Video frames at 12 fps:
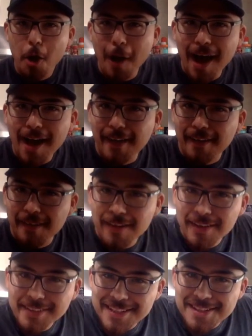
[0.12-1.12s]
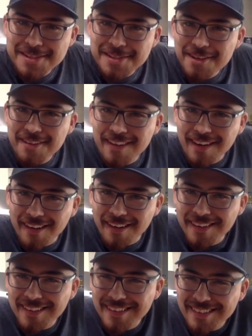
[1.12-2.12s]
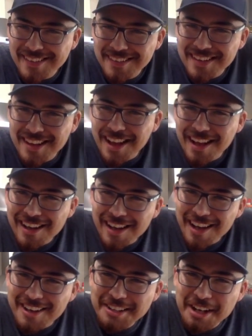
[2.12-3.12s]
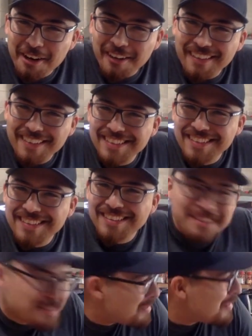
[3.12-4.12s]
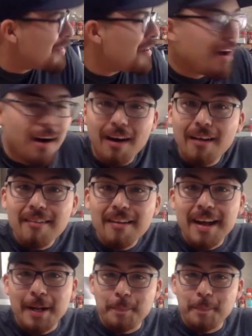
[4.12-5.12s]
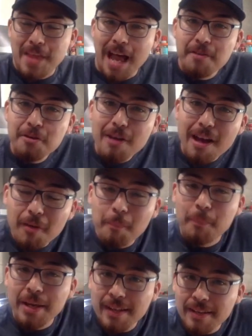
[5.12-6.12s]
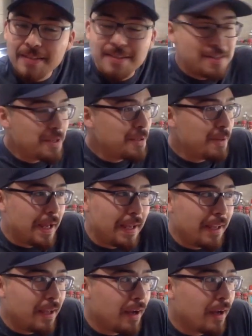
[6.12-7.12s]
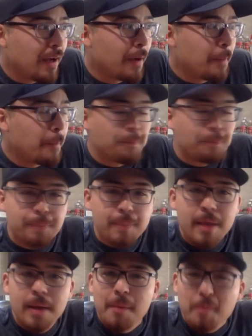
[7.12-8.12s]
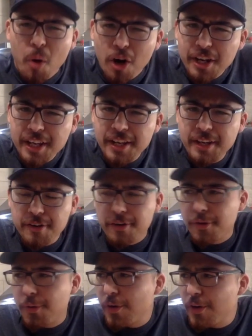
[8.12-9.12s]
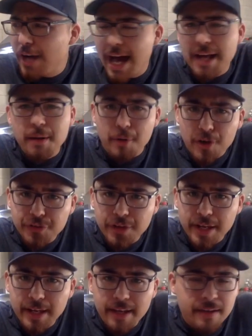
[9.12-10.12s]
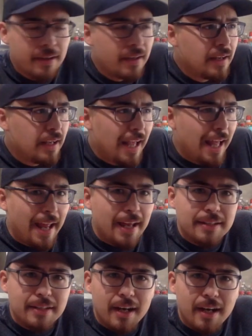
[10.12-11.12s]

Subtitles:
hi. Didn't see you there. How you doing? All right. Have you ever been to a party or had a birthday and